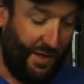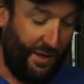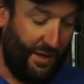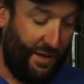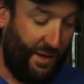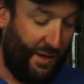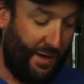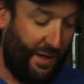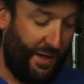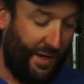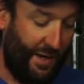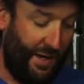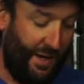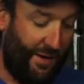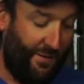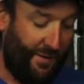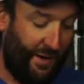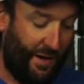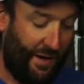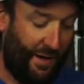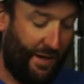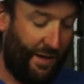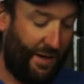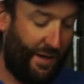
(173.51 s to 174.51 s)
You get
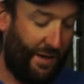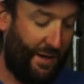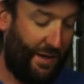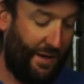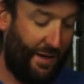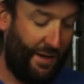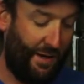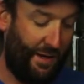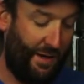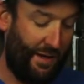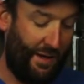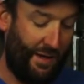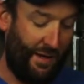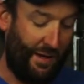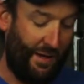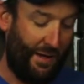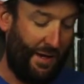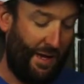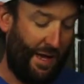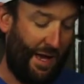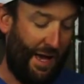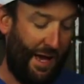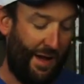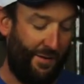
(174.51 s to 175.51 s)
even
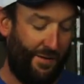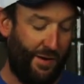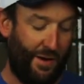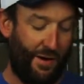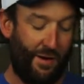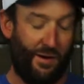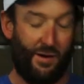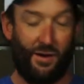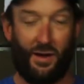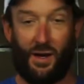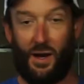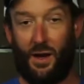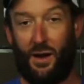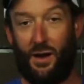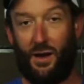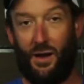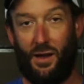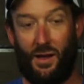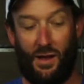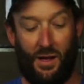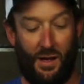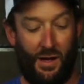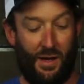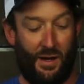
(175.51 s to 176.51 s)
heavier, you got
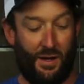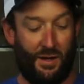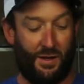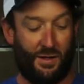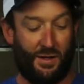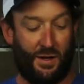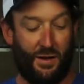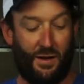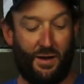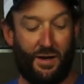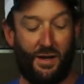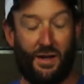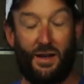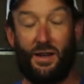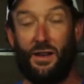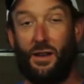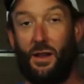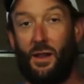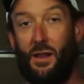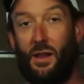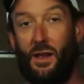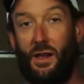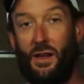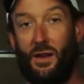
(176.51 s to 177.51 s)
starting
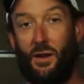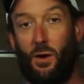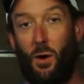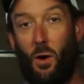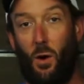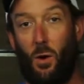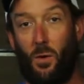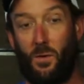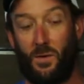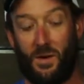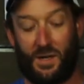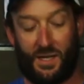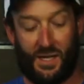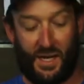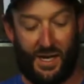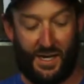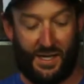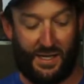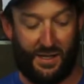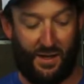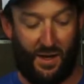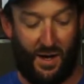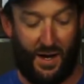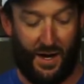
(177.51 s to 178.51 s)
into
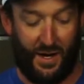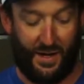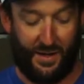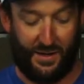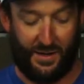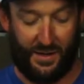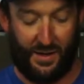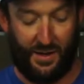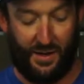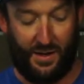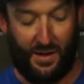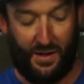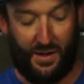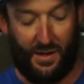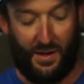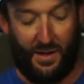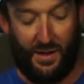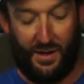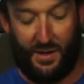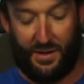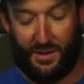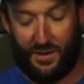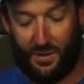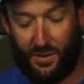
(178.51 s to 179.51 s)
oversized lines.
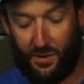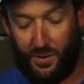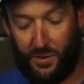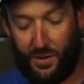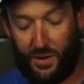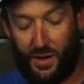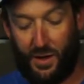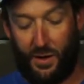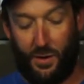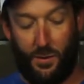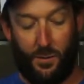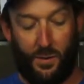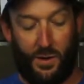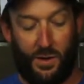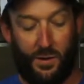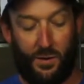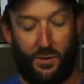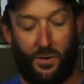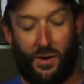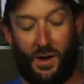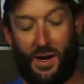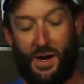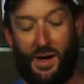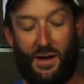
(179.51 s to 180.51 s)
So you got your Rio
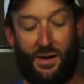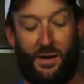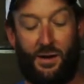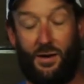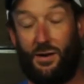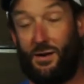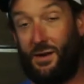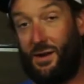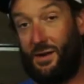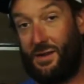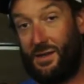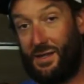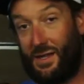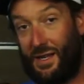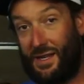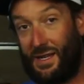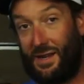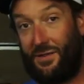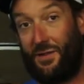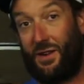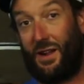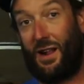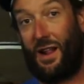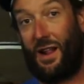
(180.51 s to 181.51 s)
Grande and your Scientific